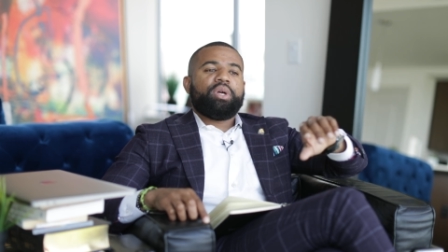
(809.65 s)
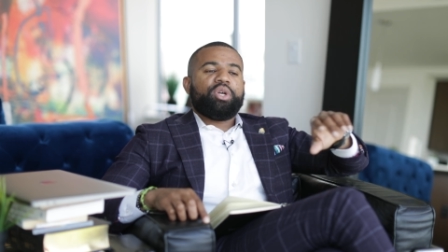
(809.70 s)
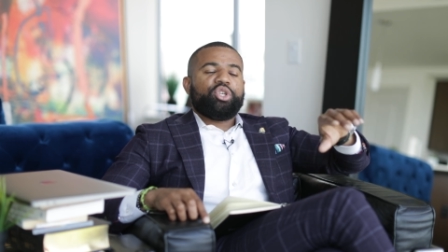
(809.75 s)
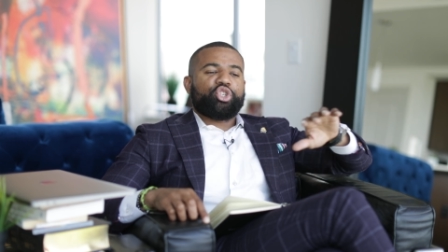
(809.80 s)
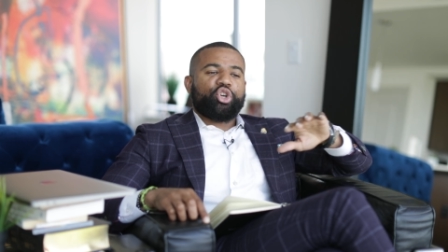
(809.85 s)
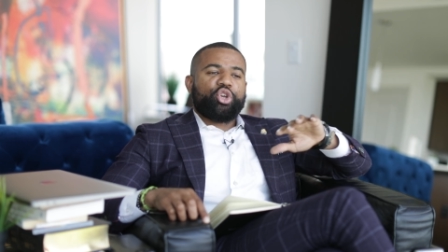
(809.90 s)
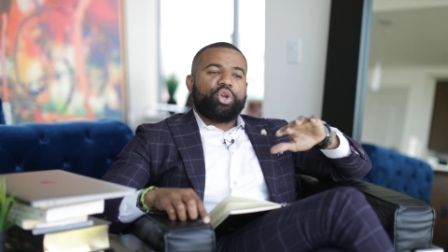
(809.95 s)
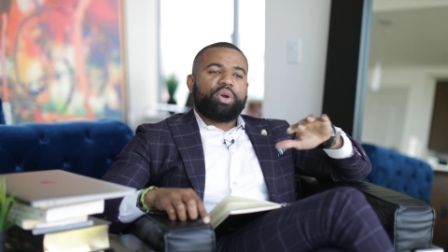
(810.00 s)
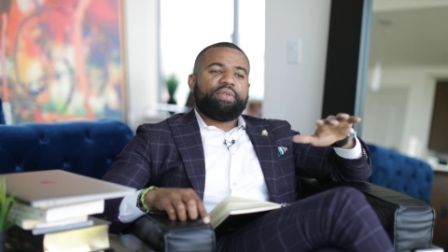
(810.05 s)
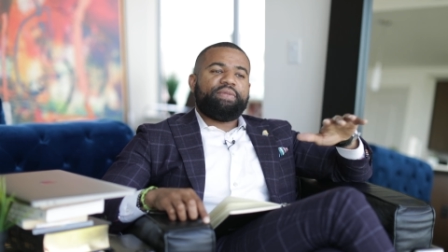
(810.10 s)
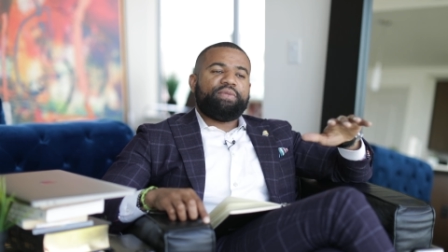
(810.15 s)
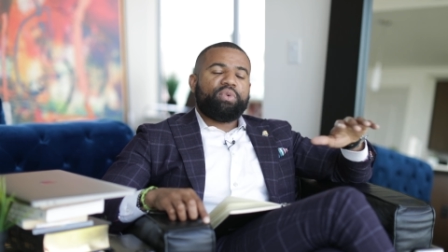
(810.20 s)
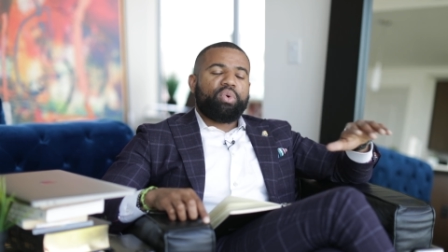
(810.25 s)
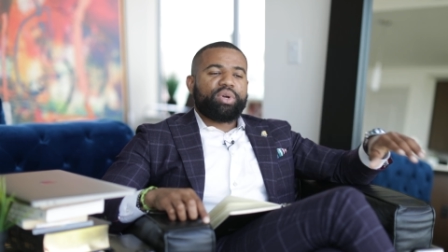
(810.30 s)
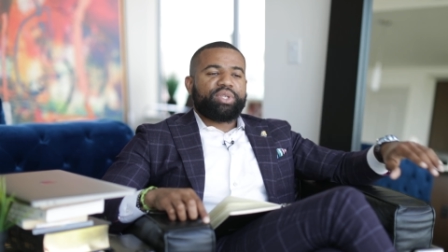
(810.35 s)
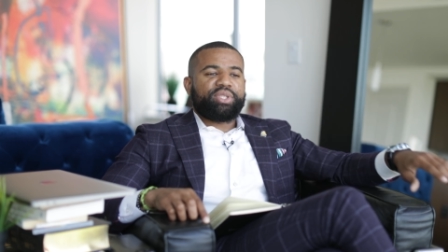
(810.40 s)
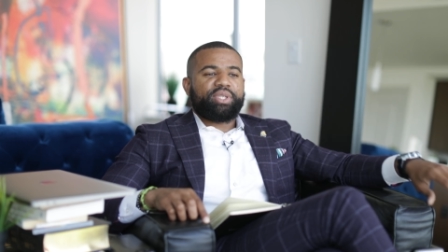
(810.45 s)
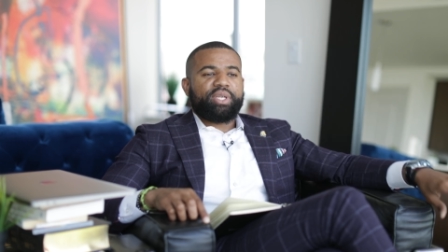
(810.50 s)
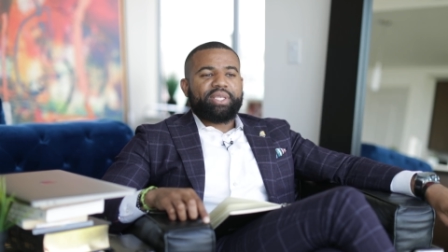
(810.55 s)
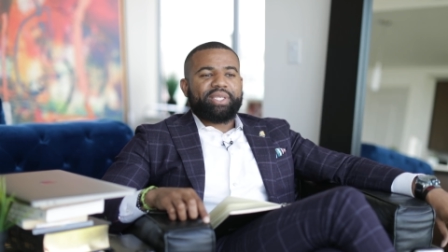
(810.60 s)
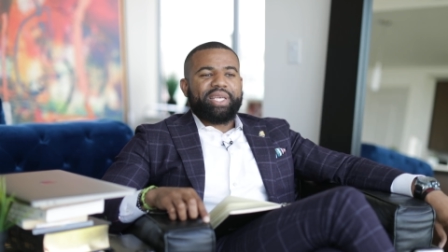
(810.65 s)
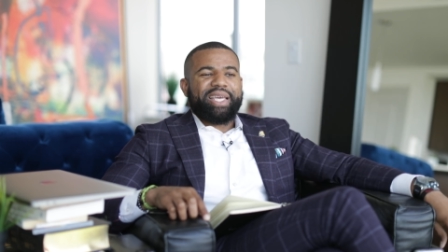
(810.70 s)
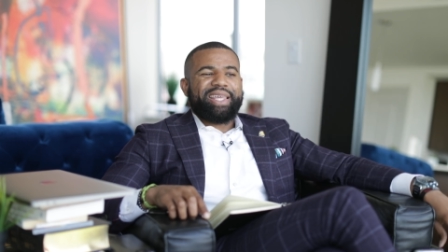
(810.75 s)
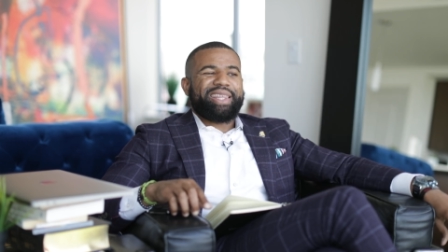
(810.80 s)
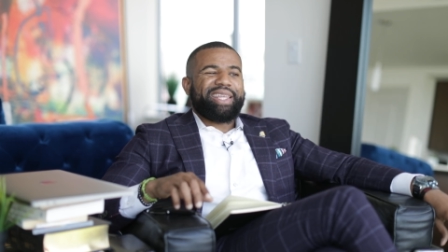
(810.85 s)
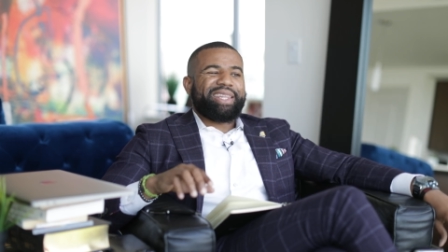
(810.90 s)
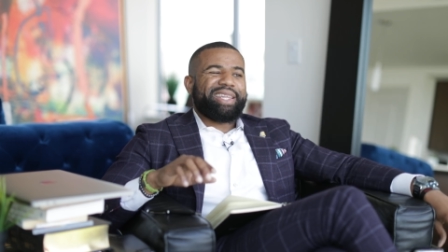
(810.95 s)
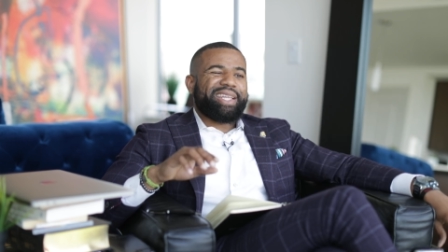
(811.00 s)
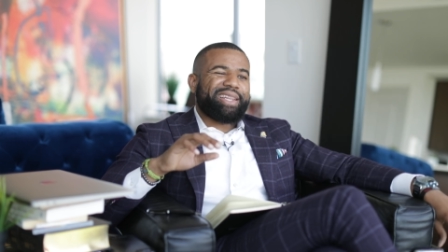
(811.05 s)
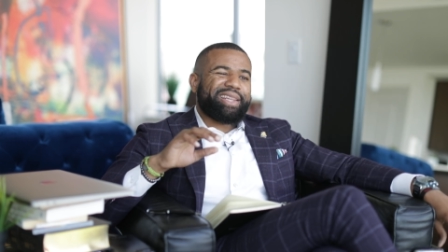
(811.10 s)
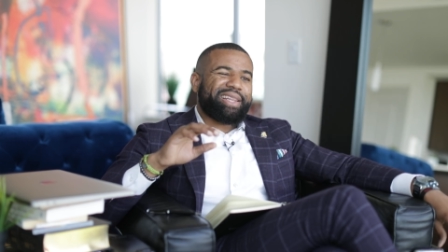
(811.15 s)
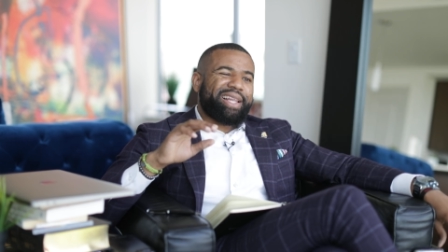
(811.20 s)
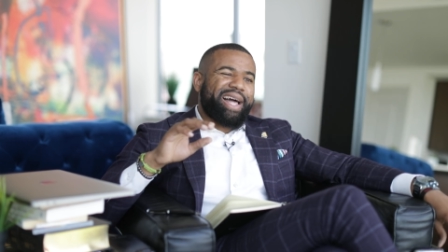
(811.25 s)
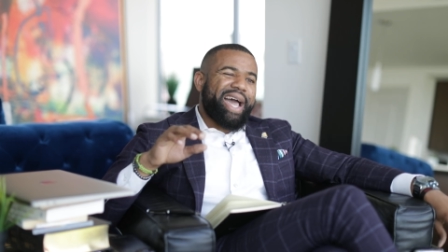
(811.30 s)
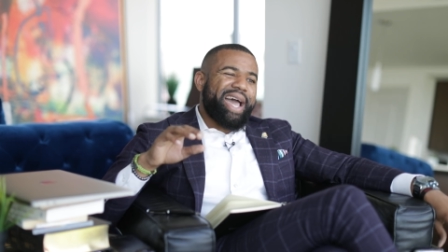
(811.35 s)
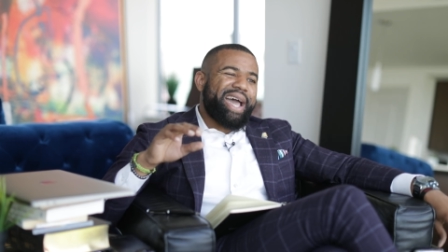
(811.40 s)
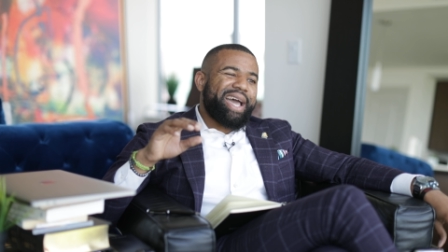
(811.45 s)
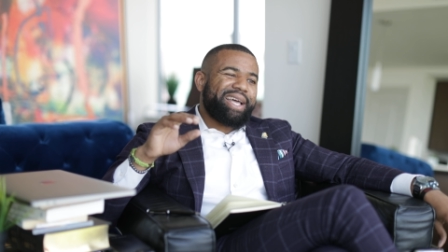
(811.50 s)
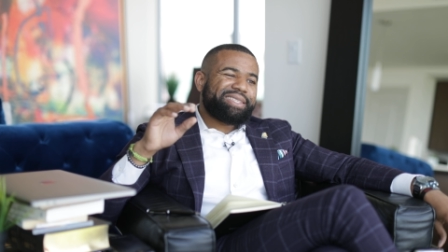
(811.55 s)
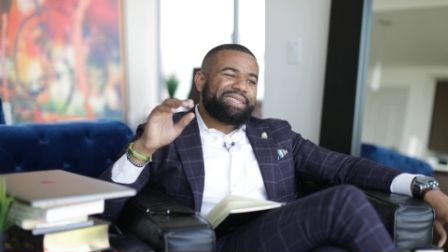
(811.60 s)
So you're a fortress. And then the
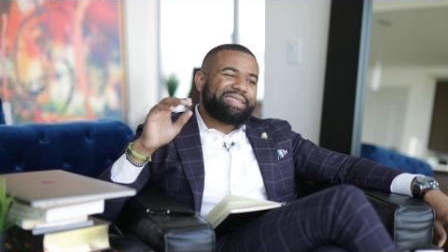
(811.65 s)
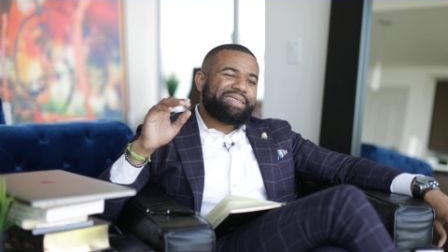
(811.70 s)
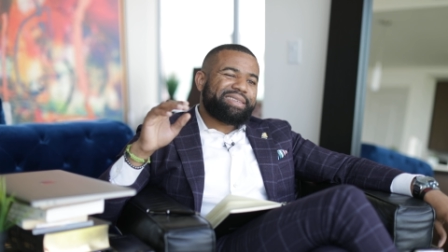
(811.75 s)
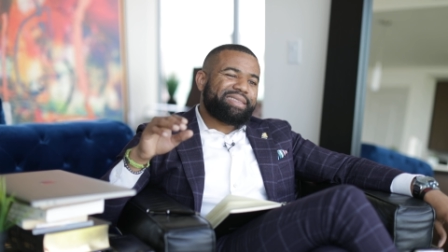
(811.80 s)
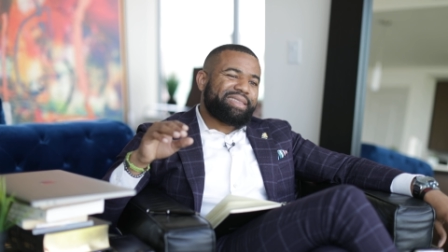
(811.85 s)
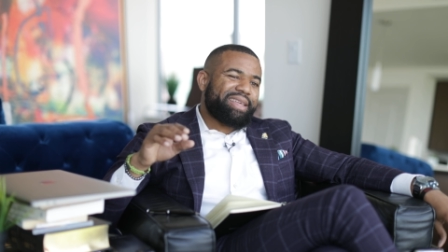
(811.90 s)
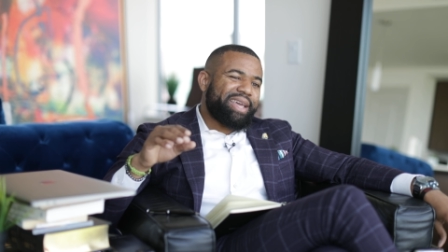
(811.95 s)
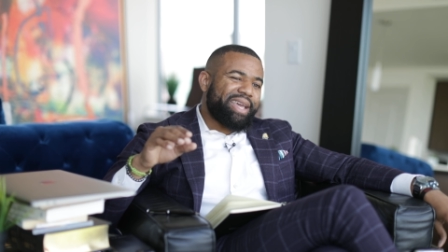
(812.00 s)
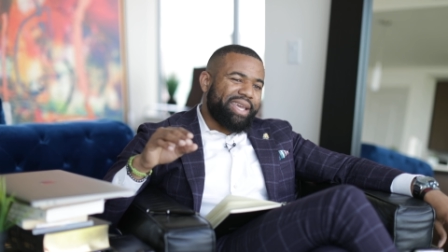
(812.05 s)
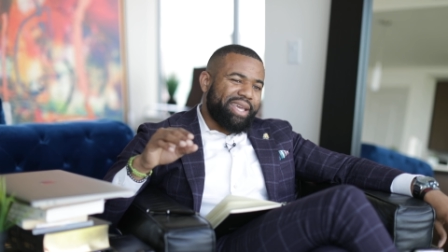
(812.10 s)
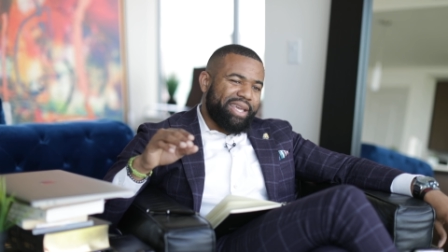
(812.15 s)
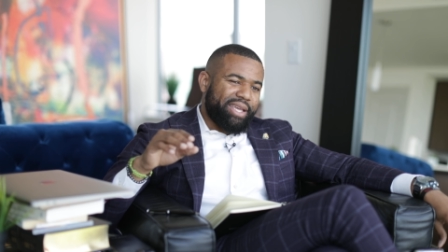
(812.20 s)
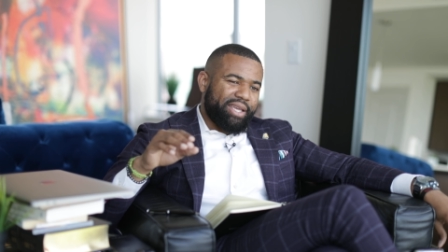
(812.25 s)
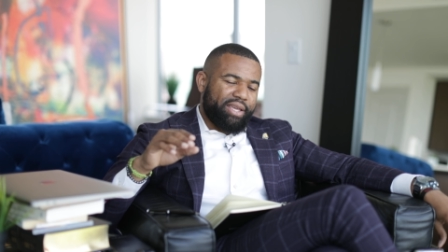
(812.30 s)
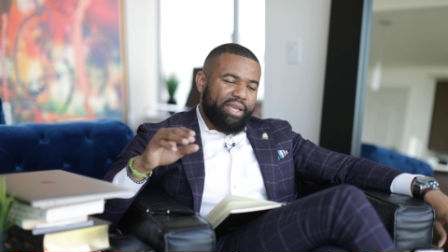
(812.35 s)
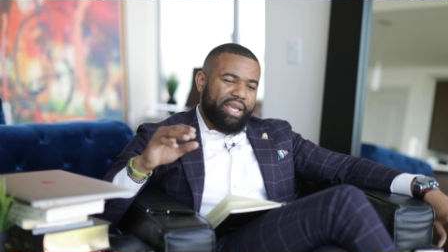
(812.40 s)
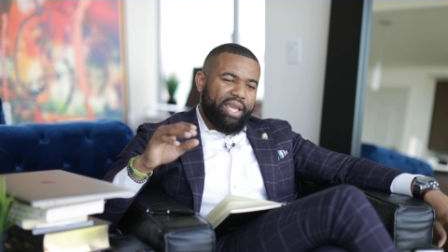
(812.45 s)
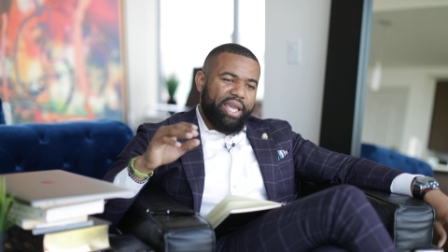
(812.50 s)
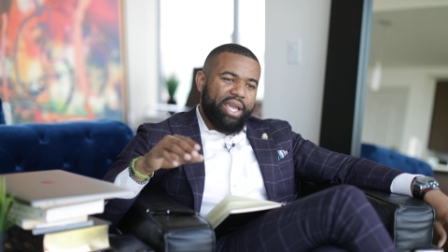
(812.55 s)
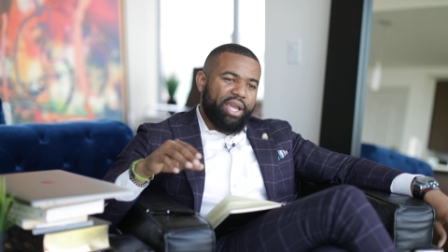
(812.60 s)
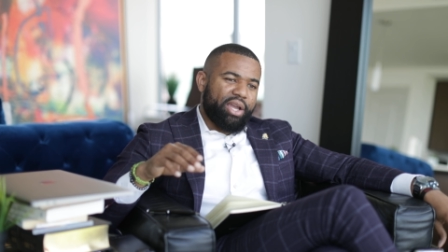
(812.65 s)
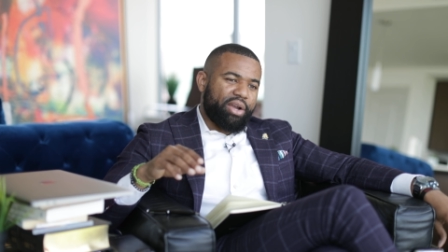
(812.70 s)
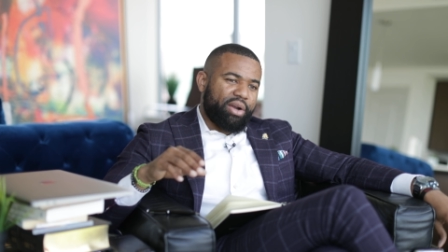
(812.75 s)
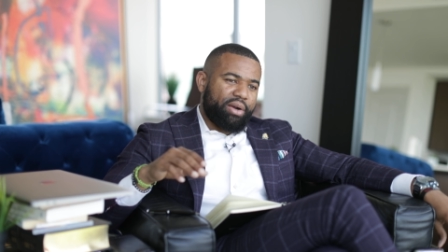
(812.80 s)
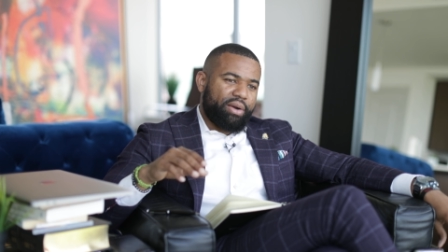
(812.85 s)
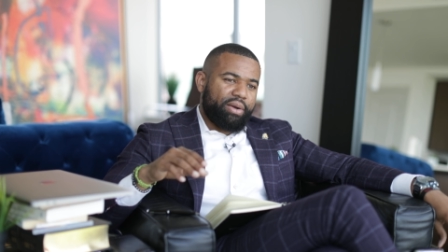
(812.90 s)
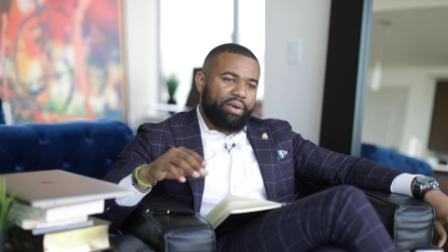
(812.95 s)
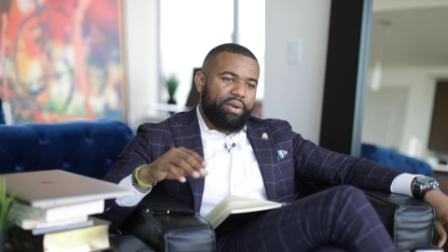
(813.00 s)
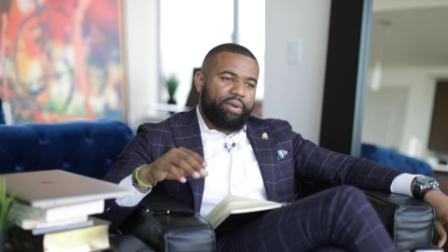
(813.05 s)
last thing here